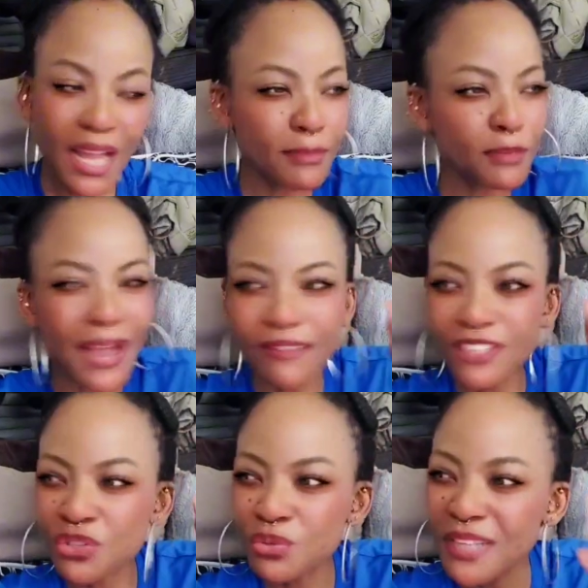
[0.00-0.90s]
comes back
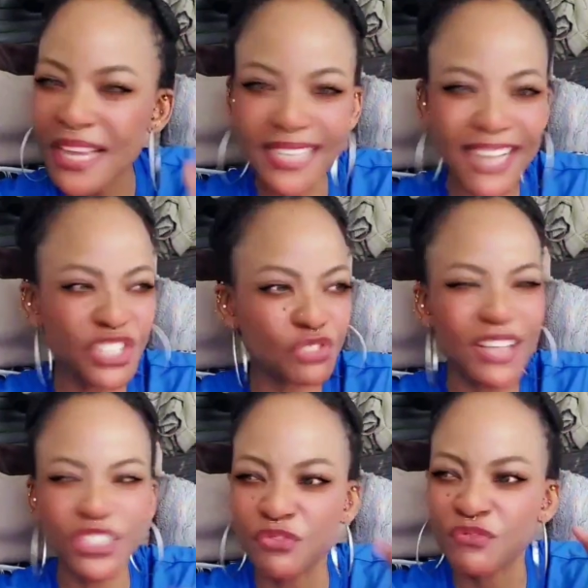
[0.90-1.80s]
after two days and she
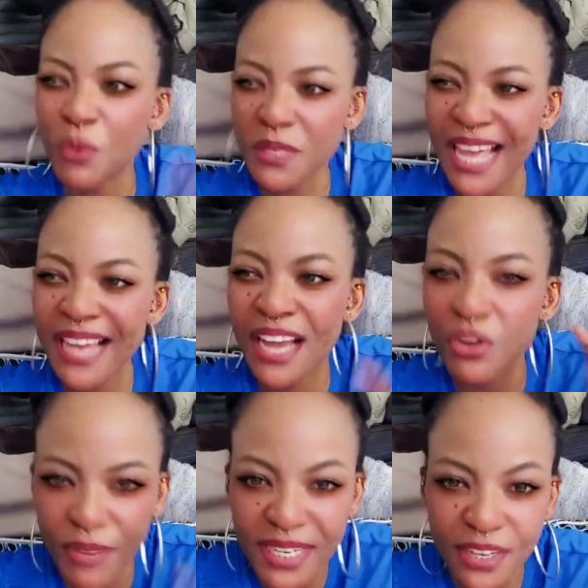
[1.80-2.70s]
tries to force an a
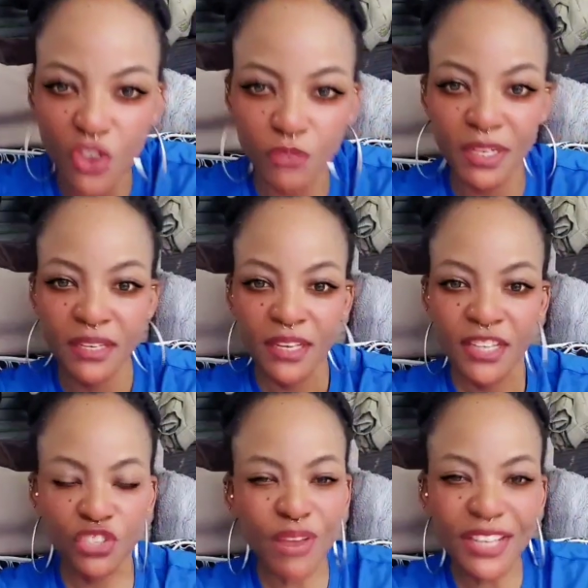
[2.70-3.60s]
greeting on me.
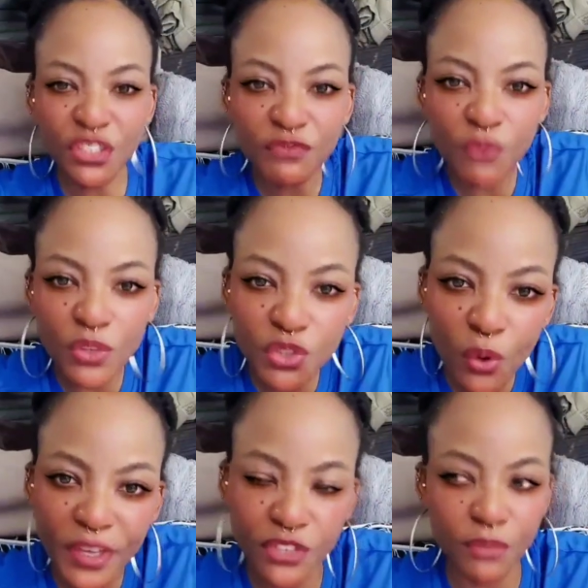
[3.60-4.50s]
She tries to force
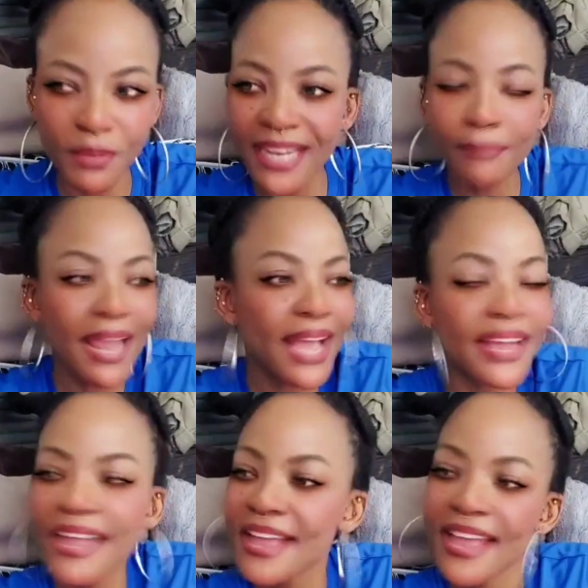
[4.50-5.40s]
talking to me and I'm
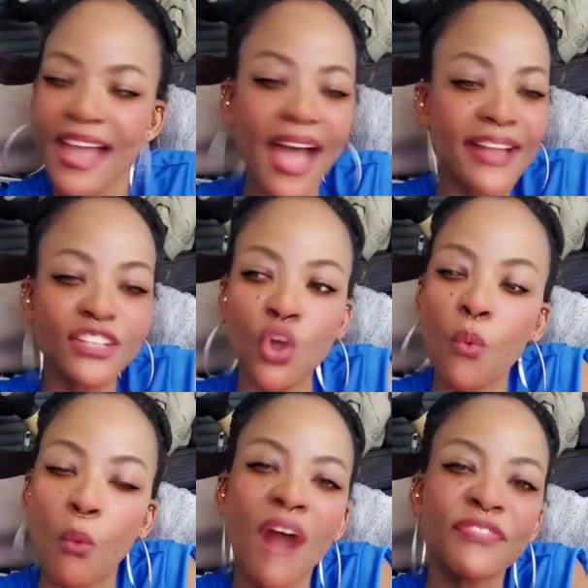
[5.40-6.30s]
like, I
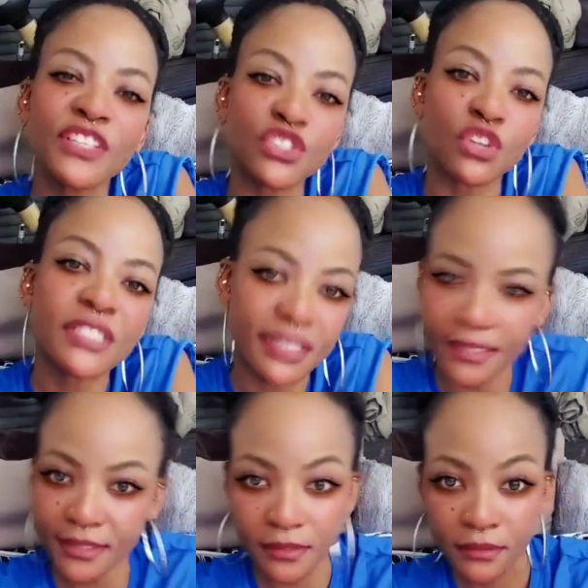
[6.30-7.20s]
don't want this
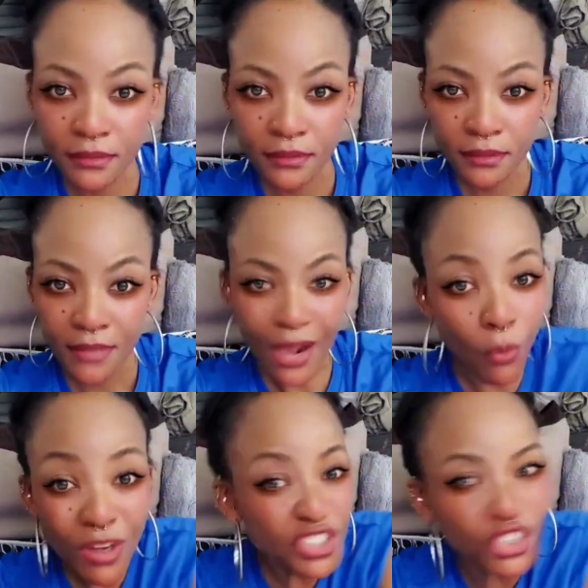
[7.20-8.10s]
nonsense. I don't
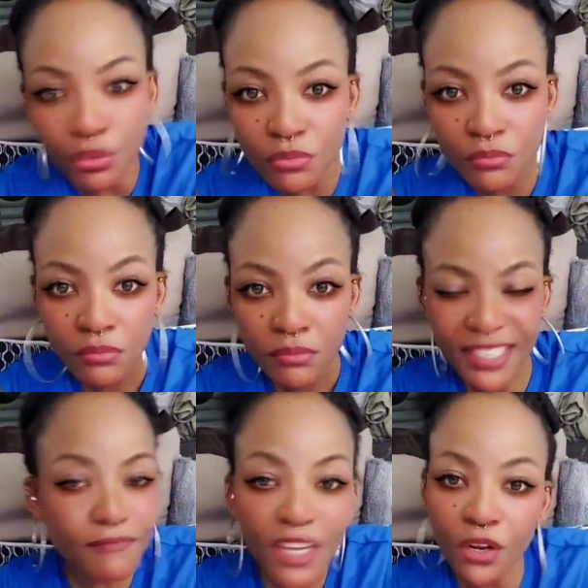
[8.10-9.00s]
want you.
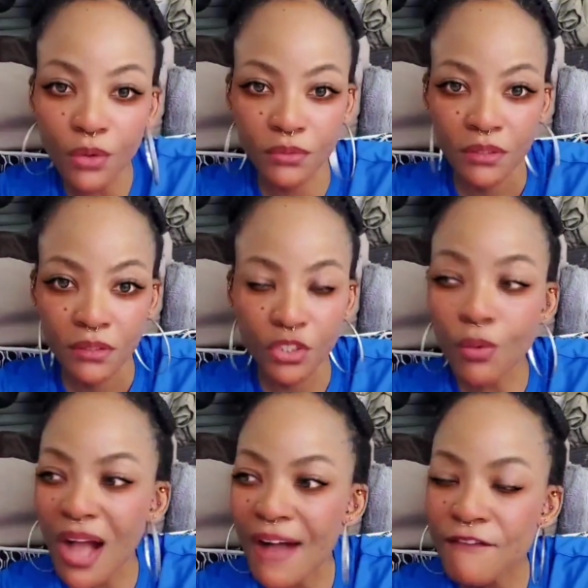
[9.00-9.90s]
Leave me alone. You
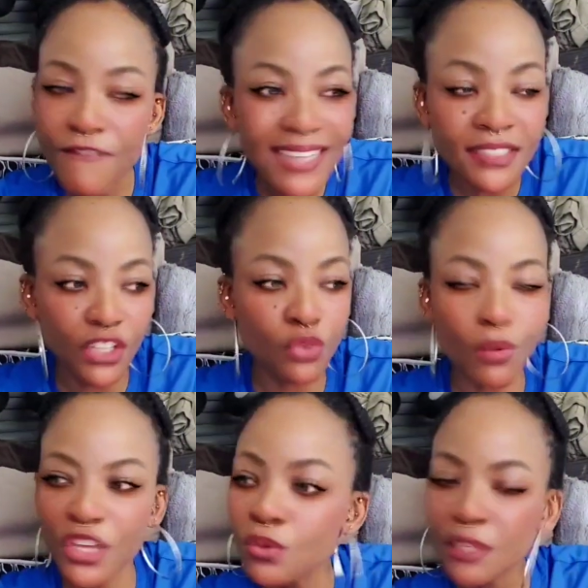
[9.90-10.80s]
are a vessel. You
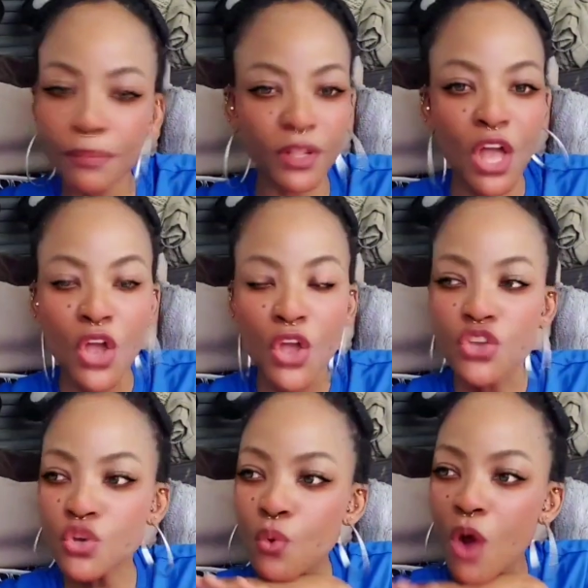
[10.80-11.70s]
are usable.
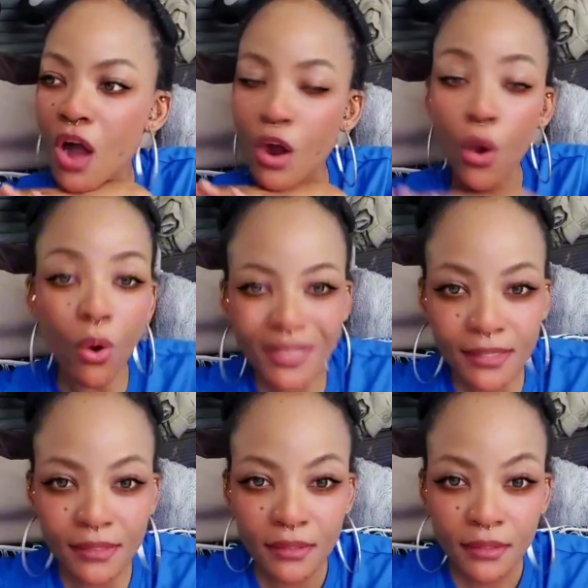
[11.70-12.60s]
You are a horse.